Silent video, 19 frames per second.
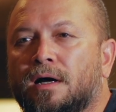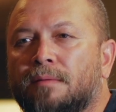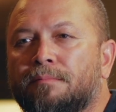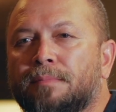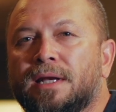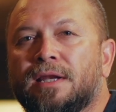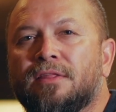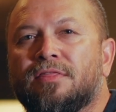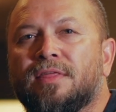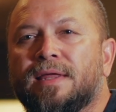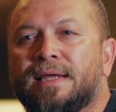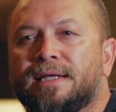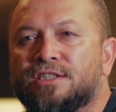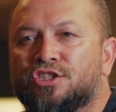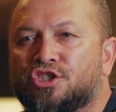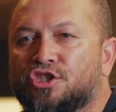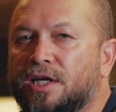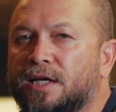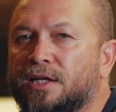Many
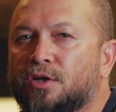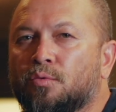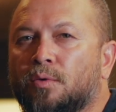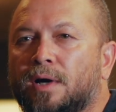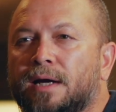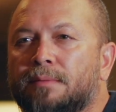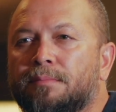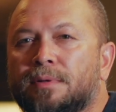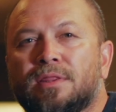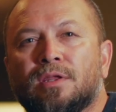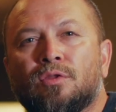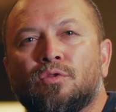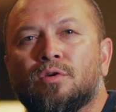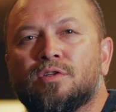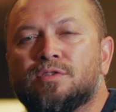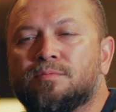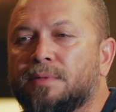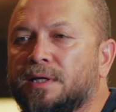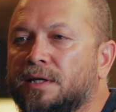things genuine, but then
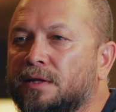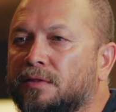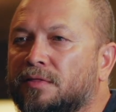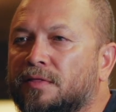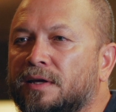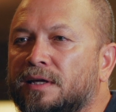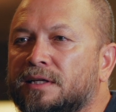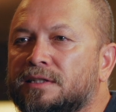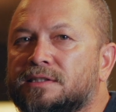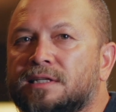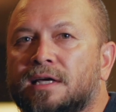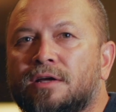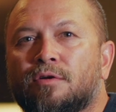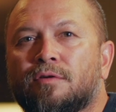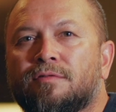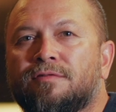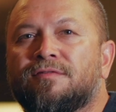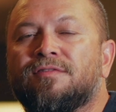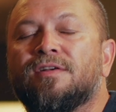there's many things that
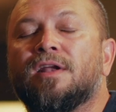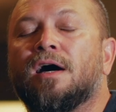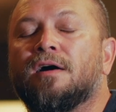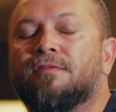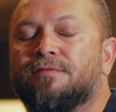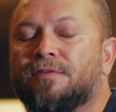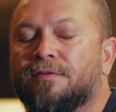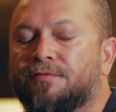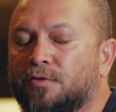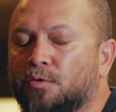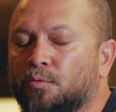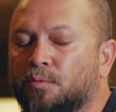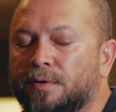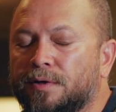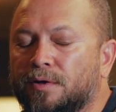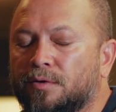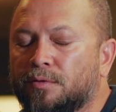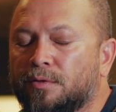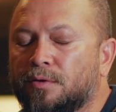are fluff, if you
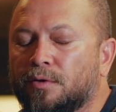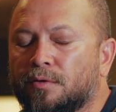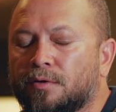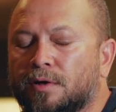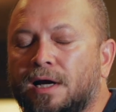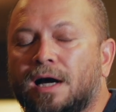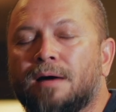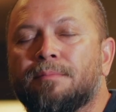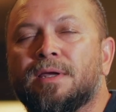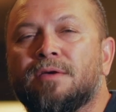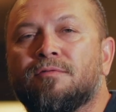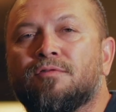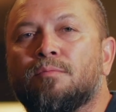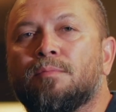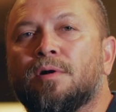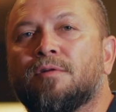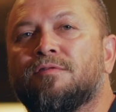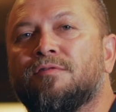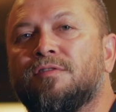will. They're coming
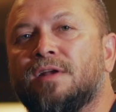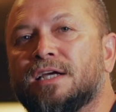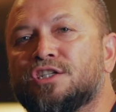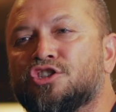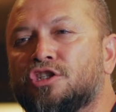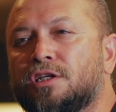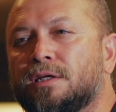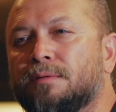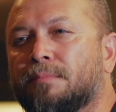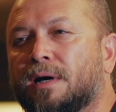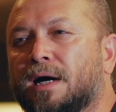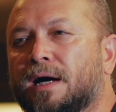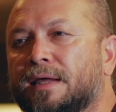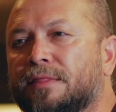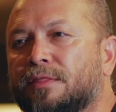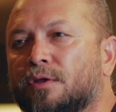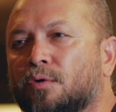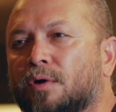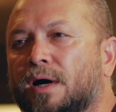from a fleshly
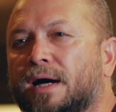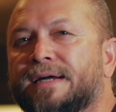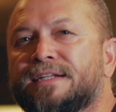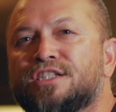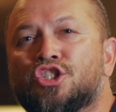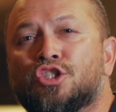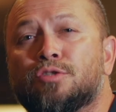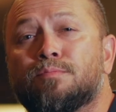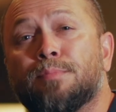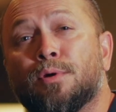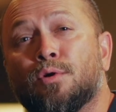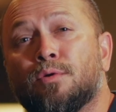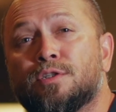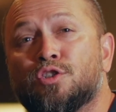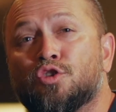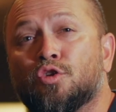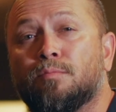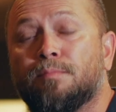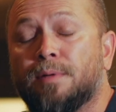mind. They're
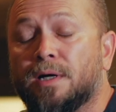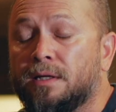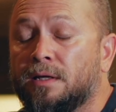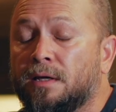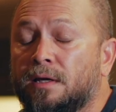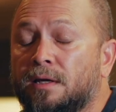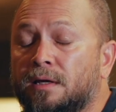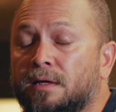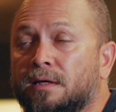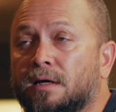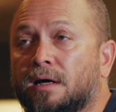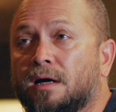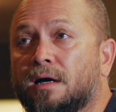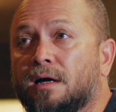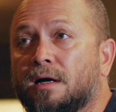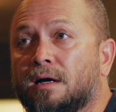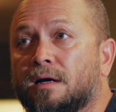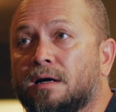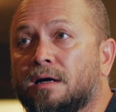unspiritual, but
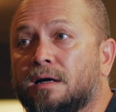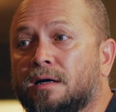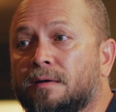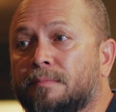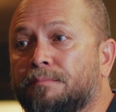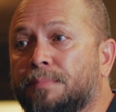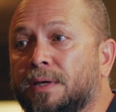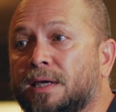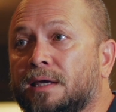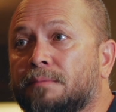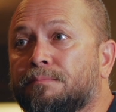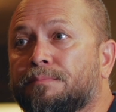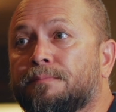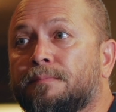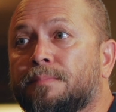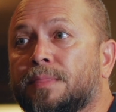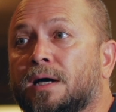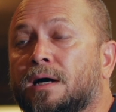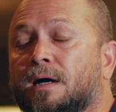being
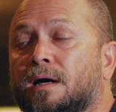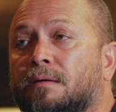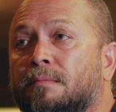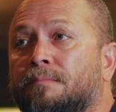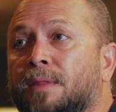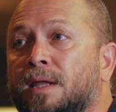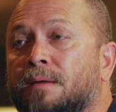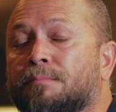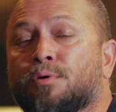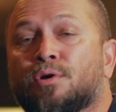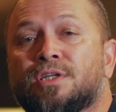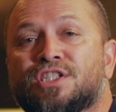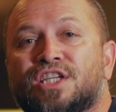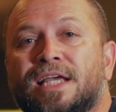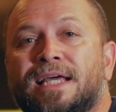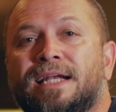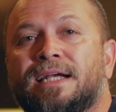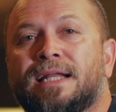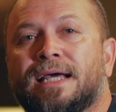
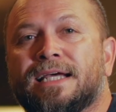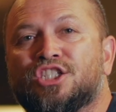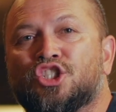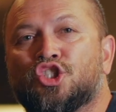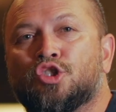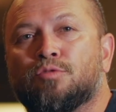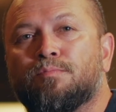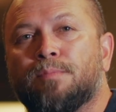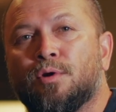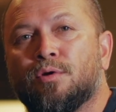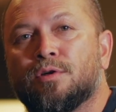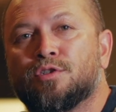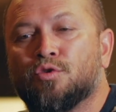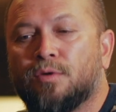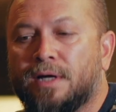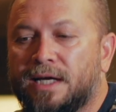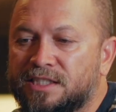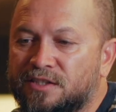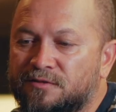presented as
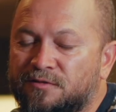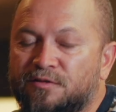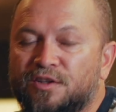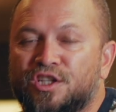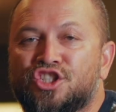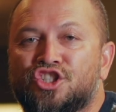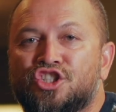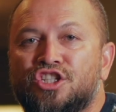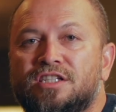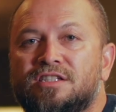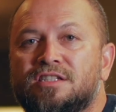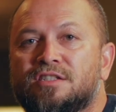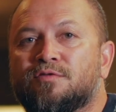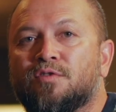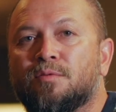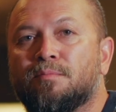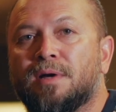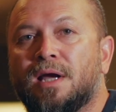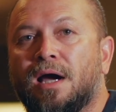spiritual, as visions
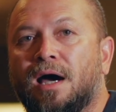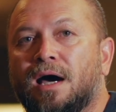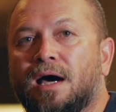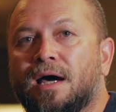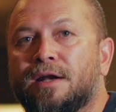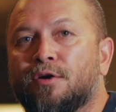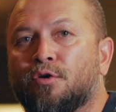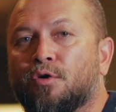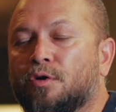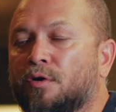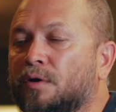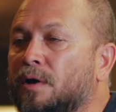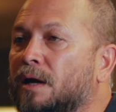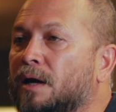from God or